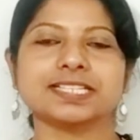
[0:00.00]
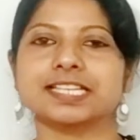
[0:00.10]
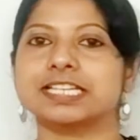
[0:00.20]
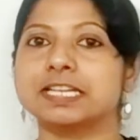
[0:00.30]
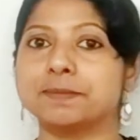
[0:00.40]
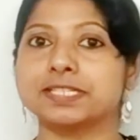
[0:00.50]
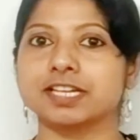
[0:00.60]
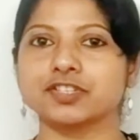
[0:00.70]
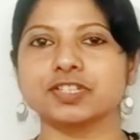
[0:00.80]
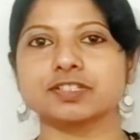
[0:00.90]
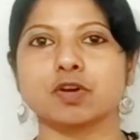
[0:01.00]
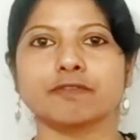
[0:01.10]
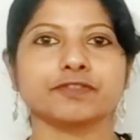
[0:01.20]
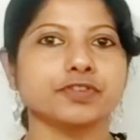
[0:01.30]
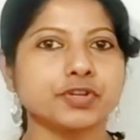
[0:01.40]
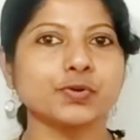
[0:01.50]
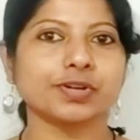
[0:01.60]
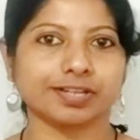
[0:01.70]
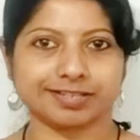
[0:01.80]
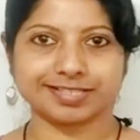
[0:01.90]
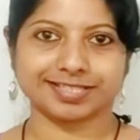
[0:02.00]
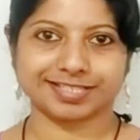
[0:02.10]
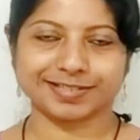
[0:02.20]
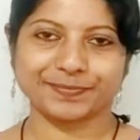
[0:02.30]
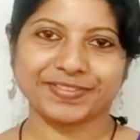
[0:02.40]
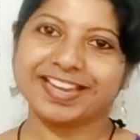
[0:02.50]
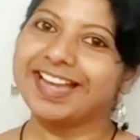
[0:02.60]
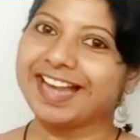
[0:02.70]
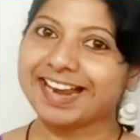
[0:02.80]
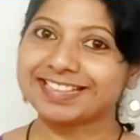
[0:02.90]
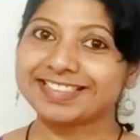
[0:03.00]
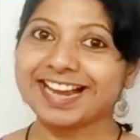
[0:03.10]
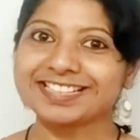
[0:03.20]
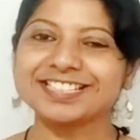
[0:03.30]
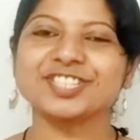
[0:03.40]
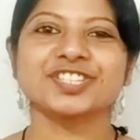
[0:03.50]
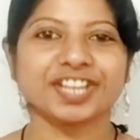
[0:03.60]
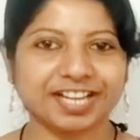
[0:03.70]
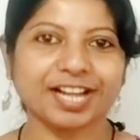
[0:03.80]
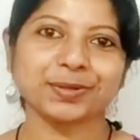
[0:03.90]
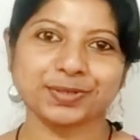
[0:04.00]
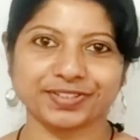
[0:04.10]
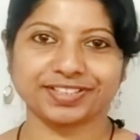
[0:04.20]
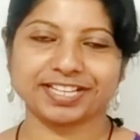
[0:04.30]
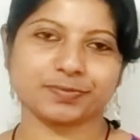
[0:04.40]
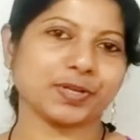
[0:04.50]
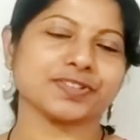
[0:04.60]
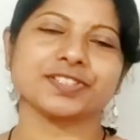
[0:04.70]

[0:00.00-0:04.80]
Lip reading: and limitations of new criticism, and that is Chicago critics, because they